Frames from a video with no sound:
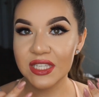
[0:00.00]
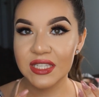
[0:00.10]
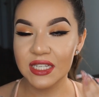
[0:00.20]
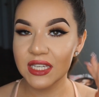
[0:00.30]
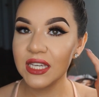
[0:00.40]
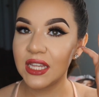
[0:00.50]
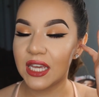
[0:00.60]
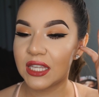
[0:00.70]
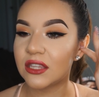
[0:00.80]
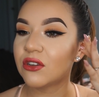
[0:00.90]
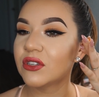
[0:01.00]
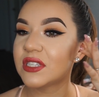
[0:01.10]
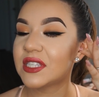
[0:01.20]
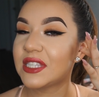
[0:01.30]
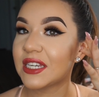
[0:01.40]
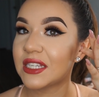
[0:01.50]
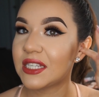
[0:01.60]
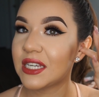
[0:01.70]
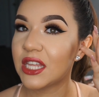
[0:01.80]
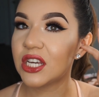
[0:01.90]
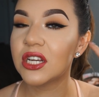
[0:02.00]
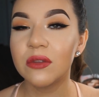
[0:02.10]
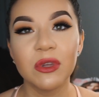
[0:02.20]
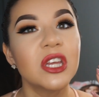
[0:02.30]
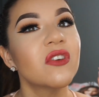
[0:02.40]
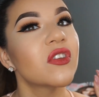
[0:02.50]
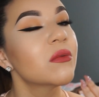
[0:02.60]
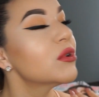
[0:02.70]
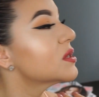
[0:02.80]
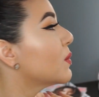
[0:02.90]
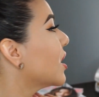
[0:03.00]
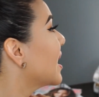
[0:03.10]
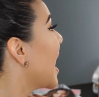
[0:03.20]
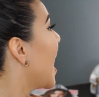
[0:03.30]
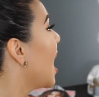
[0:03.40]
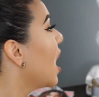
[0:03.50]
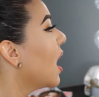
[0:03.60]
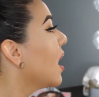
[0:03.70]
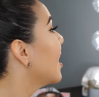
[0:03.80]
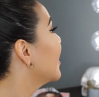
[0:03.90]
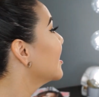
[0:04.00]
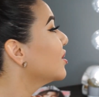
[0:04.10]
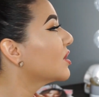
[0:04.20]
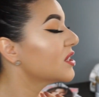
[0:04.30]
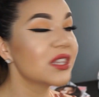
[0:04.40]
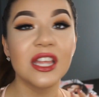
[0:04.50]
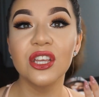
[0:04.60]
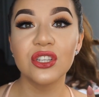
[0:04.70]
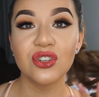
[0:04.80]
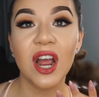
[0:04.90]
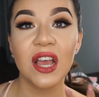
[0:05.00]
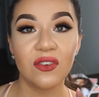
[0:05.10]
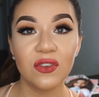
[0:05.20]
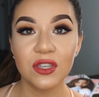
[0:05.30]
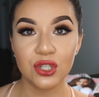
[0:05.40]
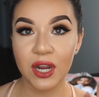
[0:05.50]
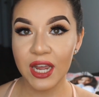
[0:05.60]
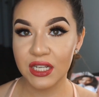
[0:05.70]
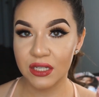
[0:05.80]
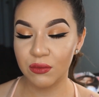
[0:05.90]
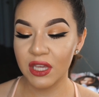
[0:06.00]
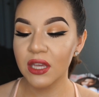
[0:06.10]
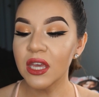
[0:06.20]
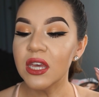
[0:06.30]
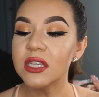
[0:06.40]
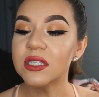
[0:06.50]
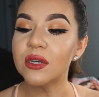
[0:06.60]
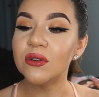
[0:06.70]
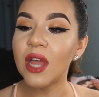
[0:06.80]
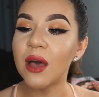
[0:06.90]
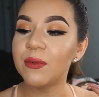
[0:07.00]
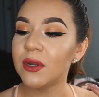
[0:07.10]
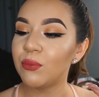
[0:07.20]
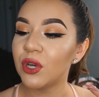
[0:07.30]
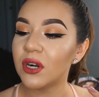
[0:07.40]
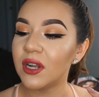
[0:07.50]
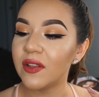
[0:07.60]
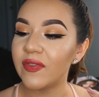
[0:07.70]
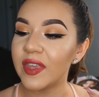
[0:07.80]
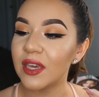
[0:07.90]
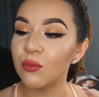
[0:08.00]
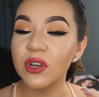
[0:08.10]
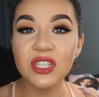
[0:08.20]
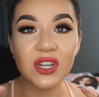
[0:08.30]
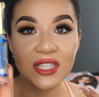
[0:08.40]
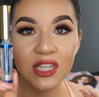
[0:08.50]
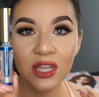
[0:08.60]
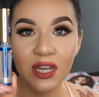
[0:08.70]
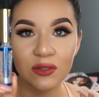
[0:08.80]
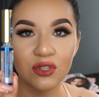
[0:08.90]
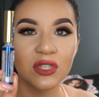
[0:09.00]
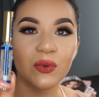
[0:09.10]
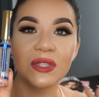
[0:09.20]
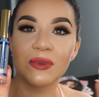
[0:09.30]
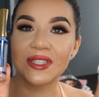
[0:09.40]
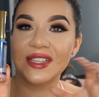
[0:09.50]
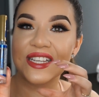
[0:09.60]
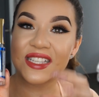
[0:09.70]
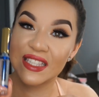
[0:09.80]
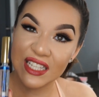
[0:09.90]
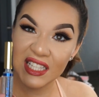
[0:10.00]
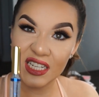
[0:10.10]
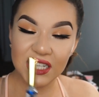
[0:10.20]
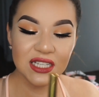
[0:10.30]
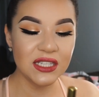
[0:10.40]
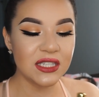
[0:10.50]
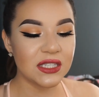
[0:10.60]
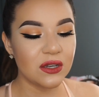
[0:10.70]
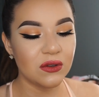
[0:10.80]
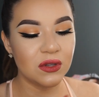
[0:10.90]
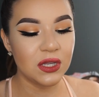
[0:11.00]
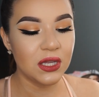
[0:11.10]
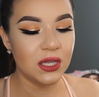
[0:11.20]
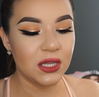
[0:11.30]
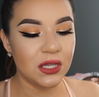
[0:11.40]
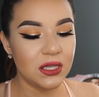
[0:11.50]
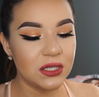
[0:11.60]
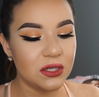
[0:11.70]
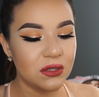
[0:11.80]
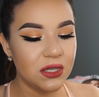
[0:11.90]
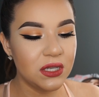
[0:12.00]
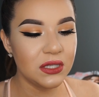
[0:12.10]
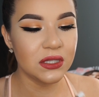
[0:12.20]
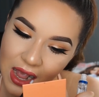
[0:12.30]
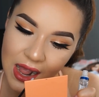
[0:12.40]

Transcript: sticky, like they'll stick together, but for the most part, uh, they look they look dry and feel dry to me. So now I'm gonna put on the moisturizing gloss, which is what's supposed to like seal it in. So let's do this.